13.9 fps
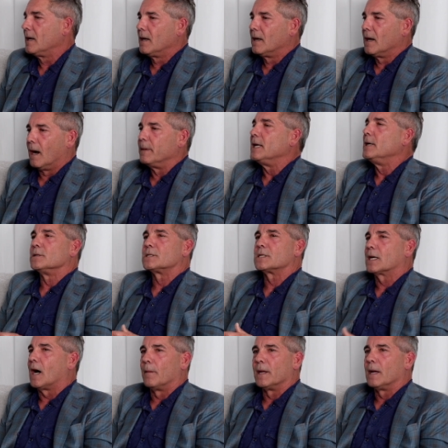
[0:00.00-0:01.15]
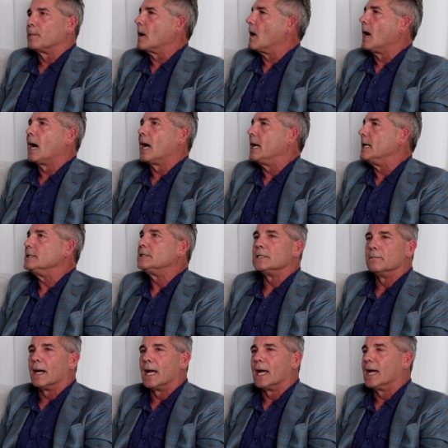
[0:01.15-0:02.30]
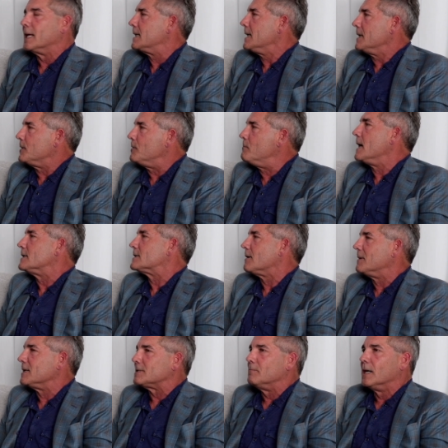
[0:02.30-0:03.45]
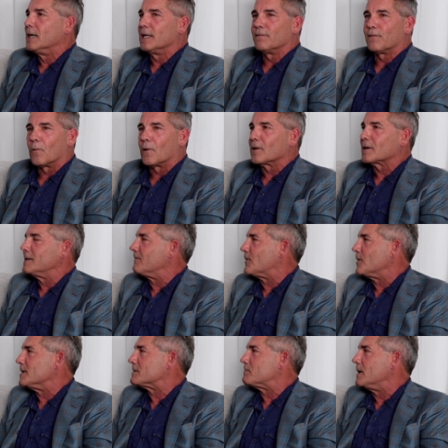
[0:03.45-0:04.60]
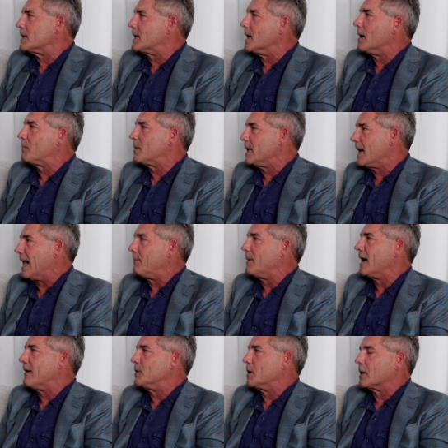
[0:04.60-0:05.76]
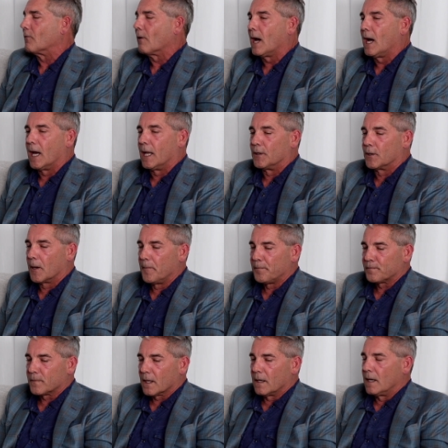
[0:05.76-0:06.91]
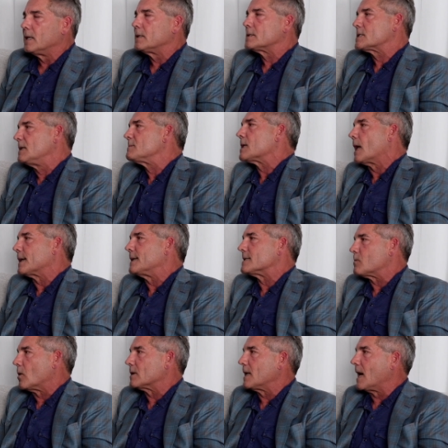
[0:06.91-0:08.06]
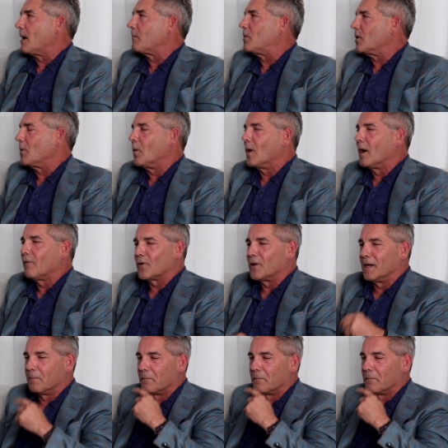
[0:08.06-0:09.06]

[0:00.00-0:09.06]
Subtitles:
I mean, he used to call me up and go, "I hate you, man. You make so much money for working for this big company, and I'm having to grind." It seems like it's worked out pretty well for him.